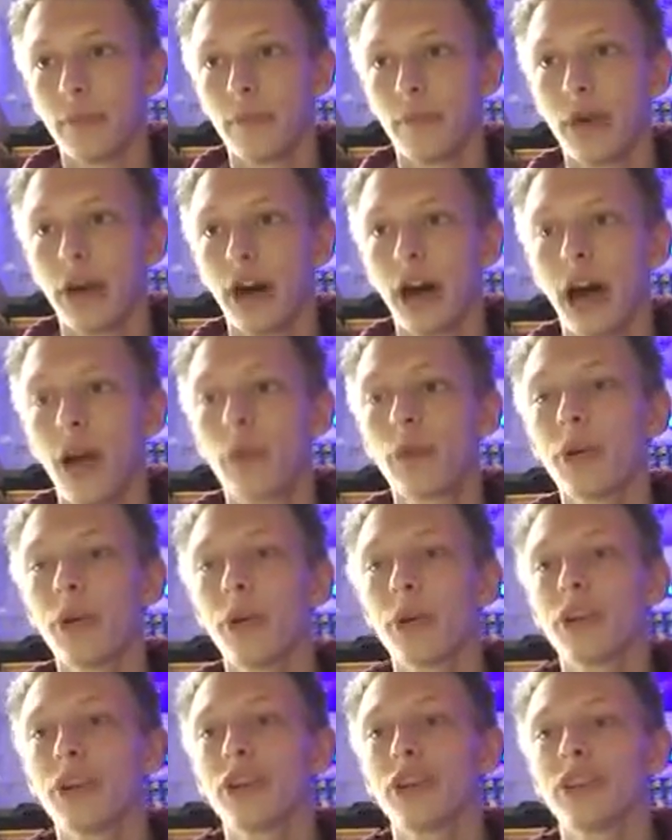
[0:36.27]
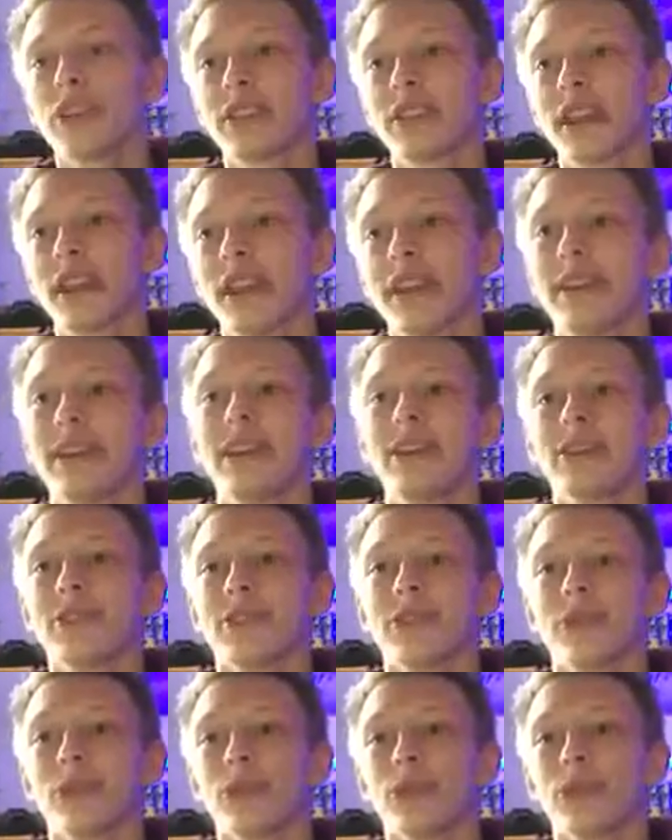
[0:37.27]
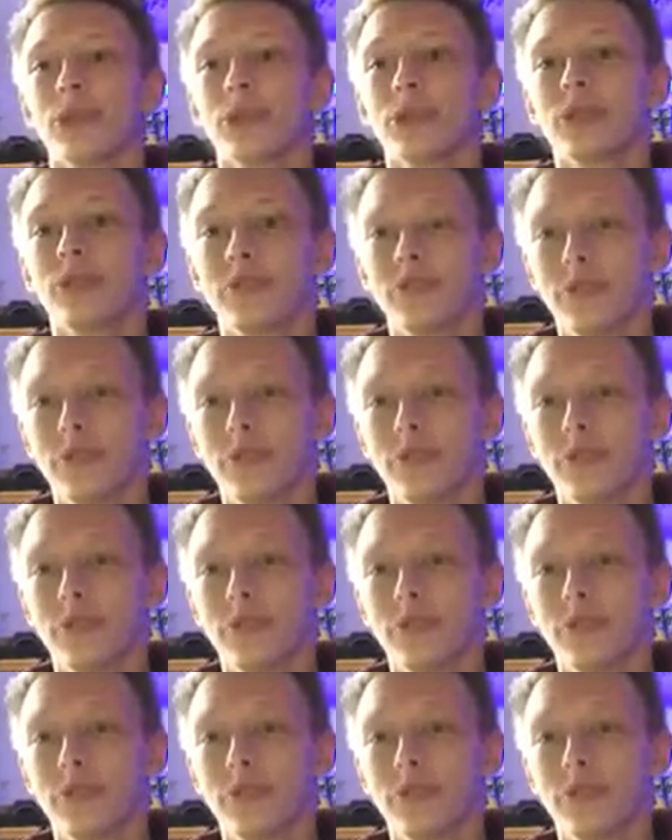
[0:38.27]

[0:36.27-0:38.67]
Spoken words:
but I wouldn't want to just say it tastes like noodles,